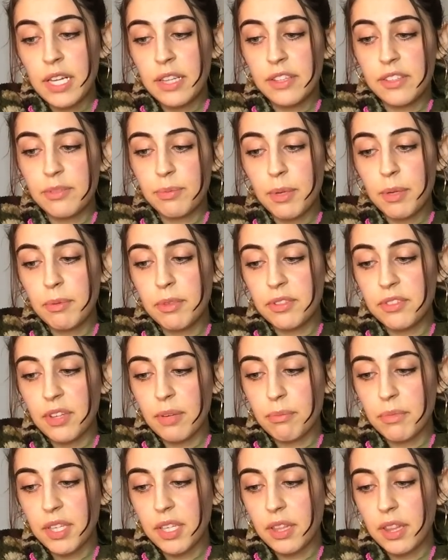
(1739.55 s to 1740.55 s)
This may be
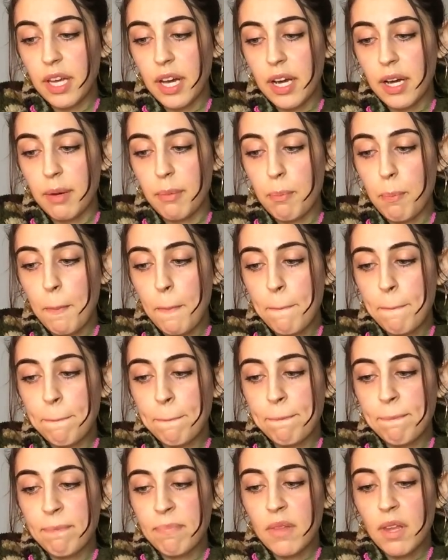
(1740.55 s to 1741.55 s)
something that
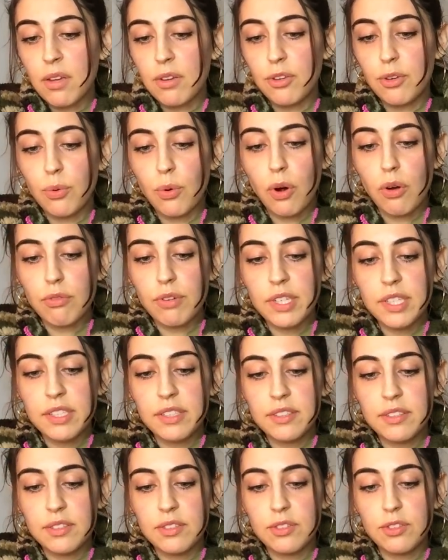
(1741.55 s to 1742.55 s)
you
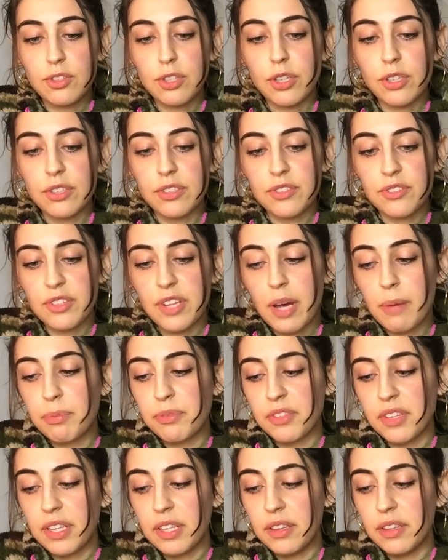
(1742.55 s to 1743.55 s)
already took
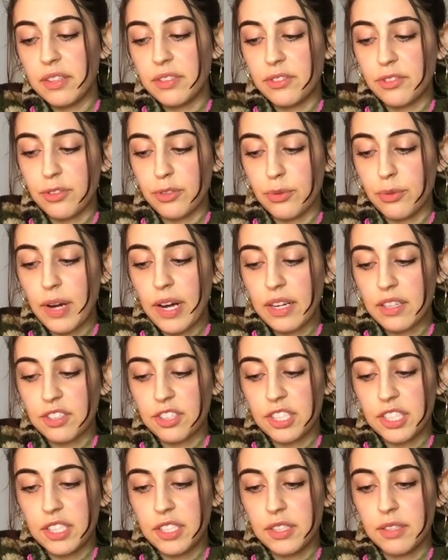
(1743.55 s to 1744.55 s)
steps in this
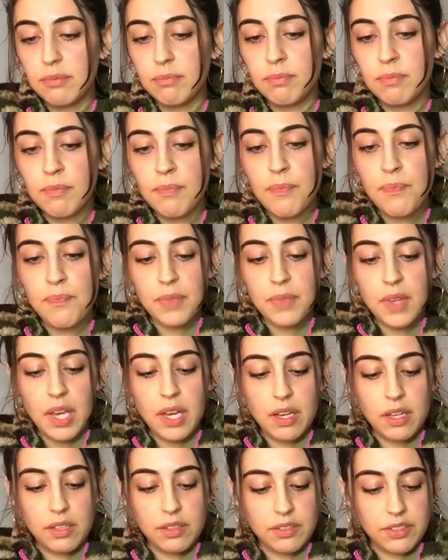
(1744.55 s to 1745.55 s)
direction
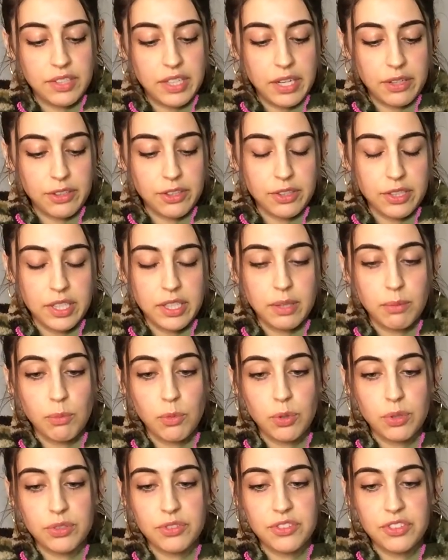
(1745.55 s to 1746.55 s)
and now you're getting
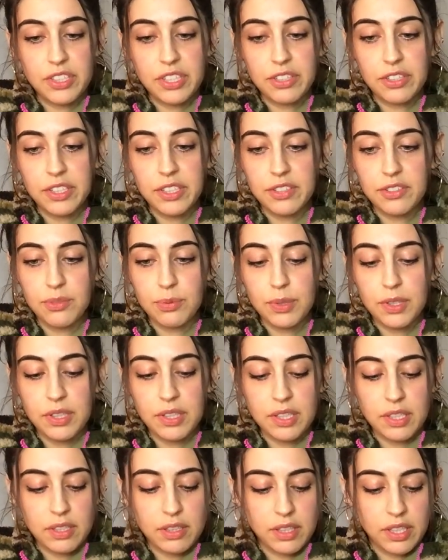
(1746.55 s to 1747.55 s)
more serious with it.